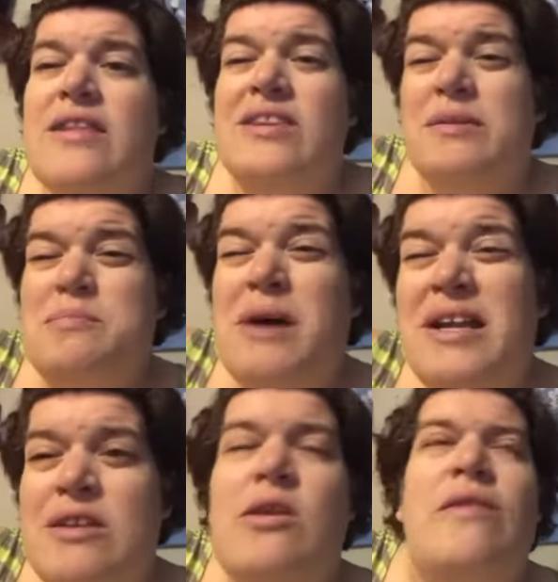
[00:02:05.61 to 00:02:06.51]
Then
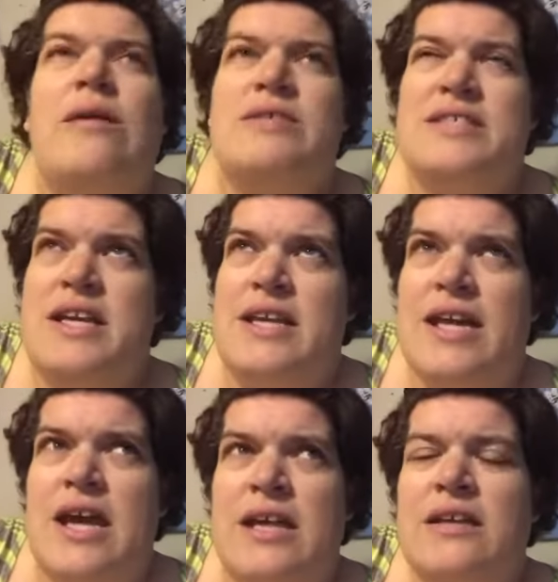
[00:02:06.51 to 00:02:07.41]
no, that was
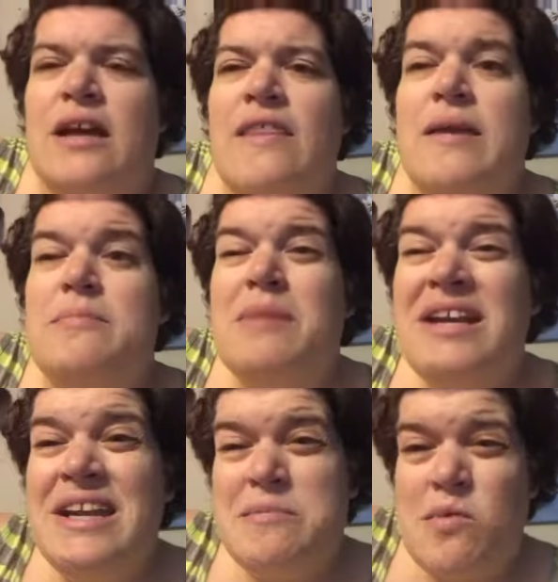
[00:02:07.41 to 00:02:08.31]
Sunday night, and then
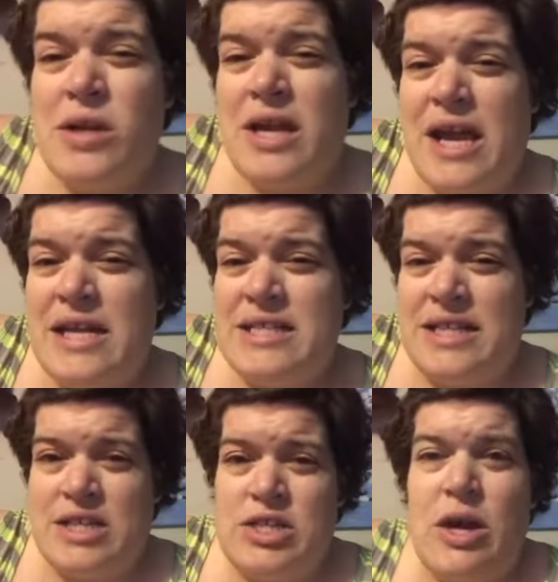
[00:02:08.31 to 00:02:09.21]
Monday morning I had to
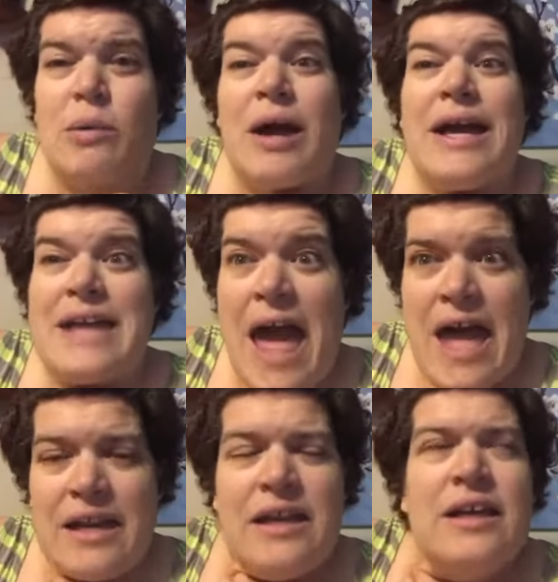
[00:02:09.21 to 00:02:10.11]
take a shower
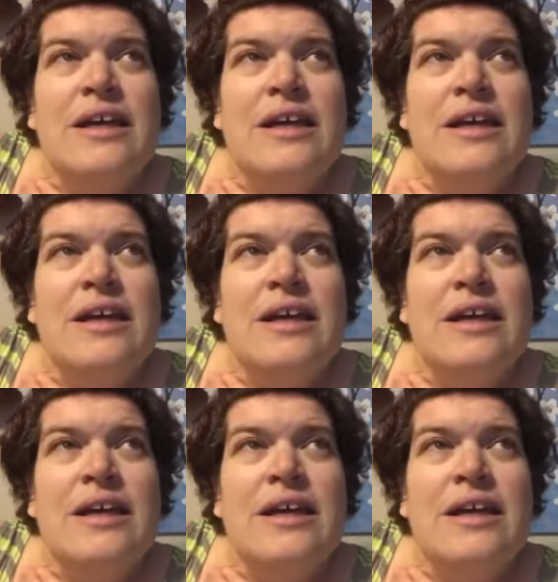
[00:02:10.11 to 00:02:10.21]
again,